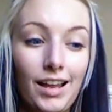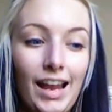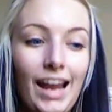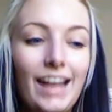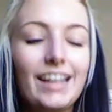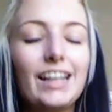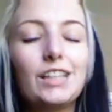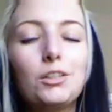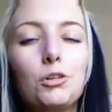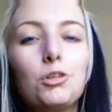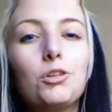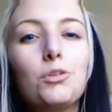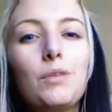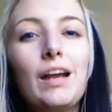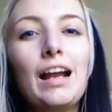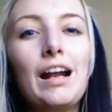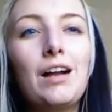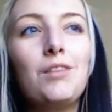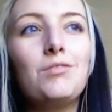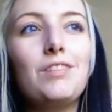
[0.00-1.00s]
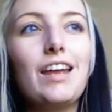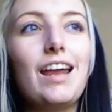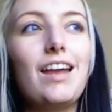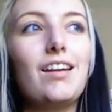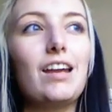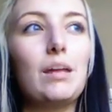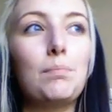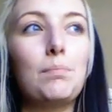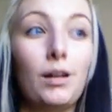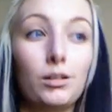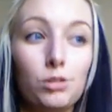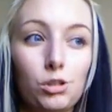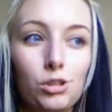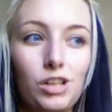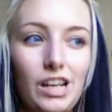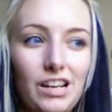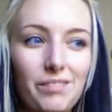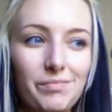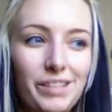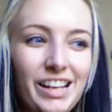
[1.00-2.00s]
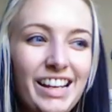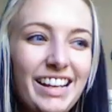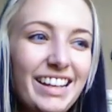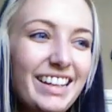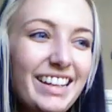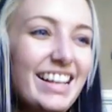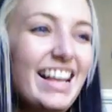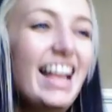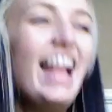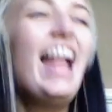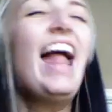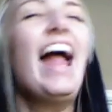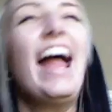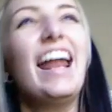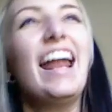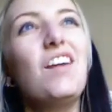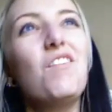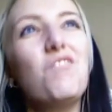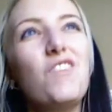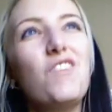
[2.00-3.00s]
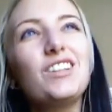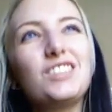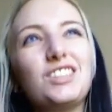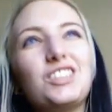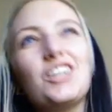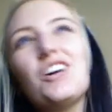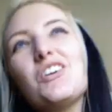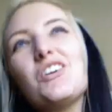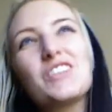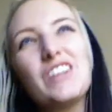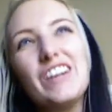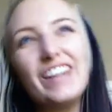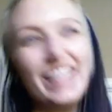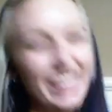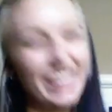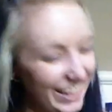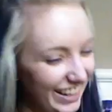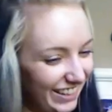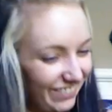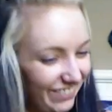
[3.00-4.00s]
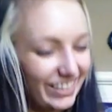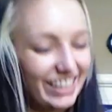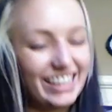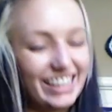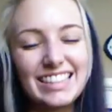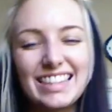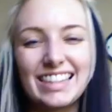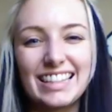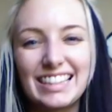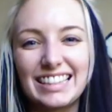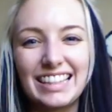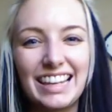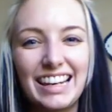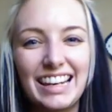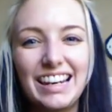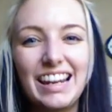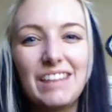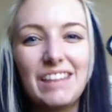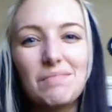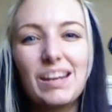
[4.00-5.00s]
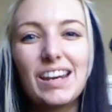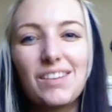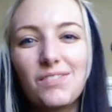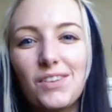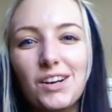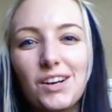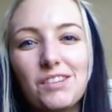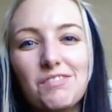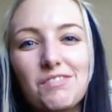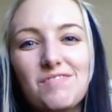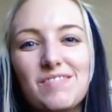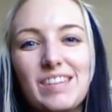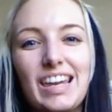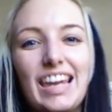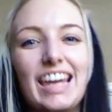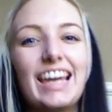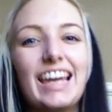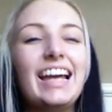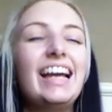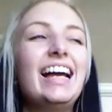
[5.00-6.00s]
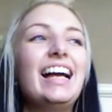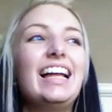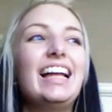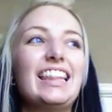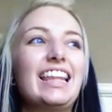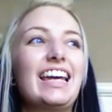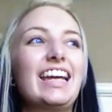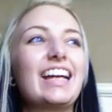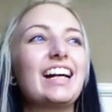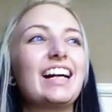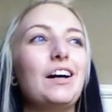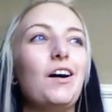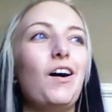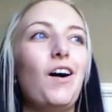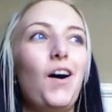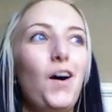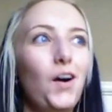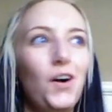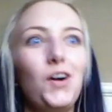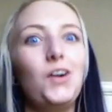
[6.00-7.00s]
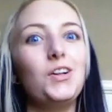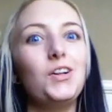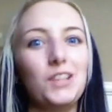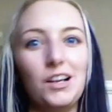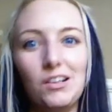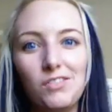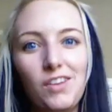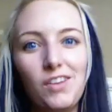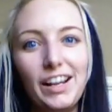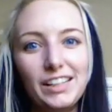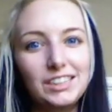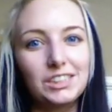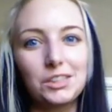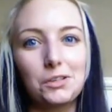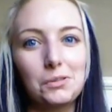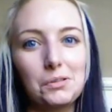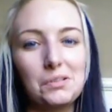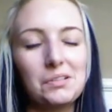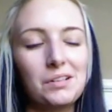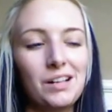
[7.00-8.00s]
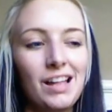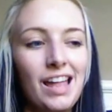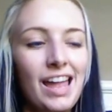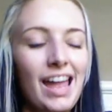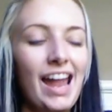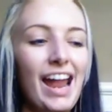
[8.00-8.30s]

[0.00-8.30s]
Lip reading: And I turned around, and I punched him. And it felt so good because this kid had made fun of me, like, all of high school.